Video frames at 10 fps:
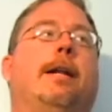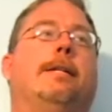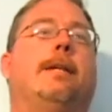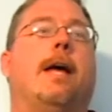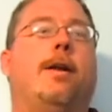
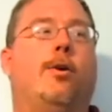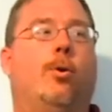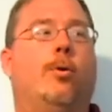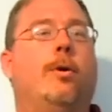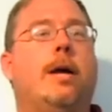is kind of
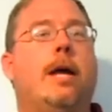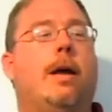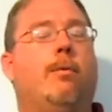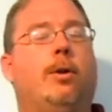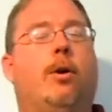cool
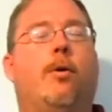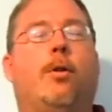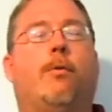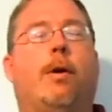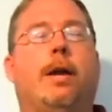when you go to
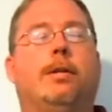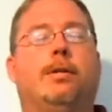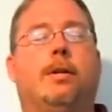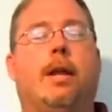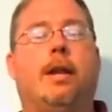the
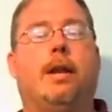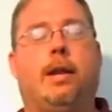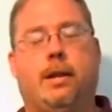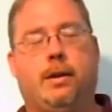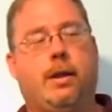range and
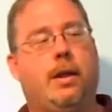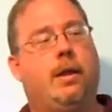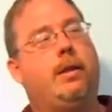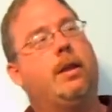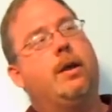
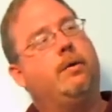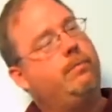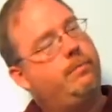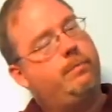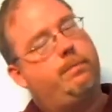you know,
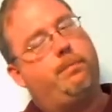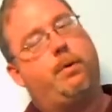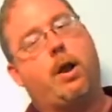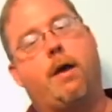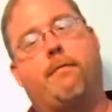
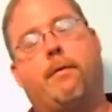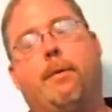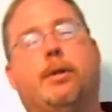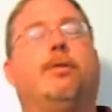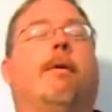put off a
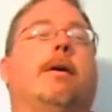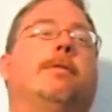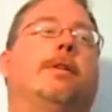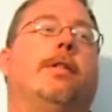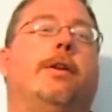bunch of
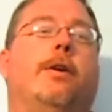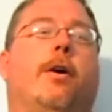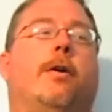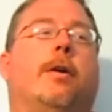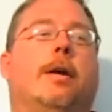rounds in the
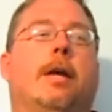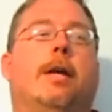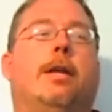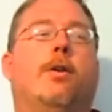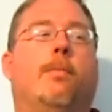dirt.
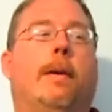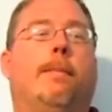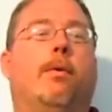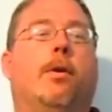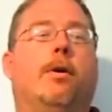You know,
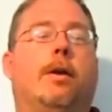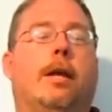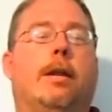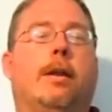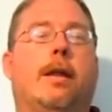people look
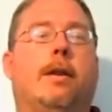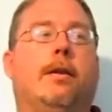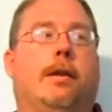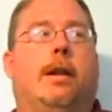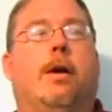and
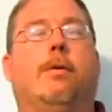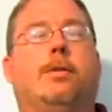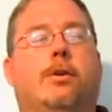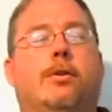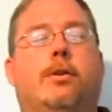you know, it's
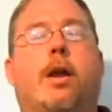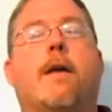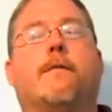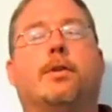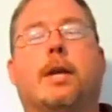a good
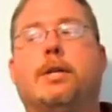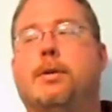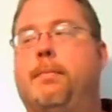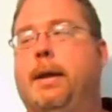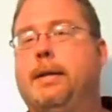
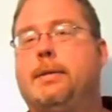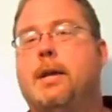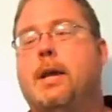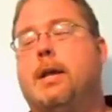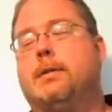conversation piece.
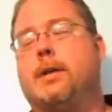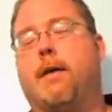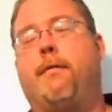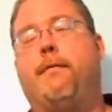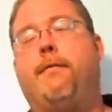It's
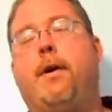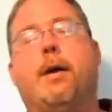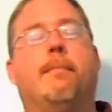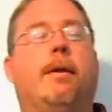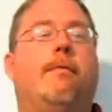awful
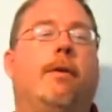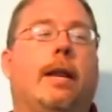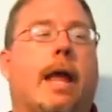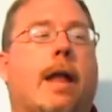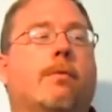fun, but
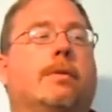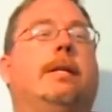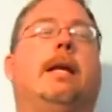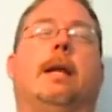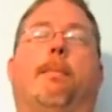really I don't
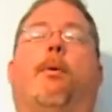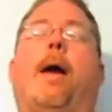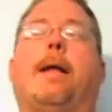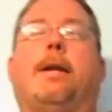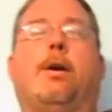see any
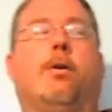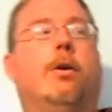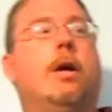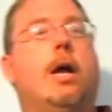practical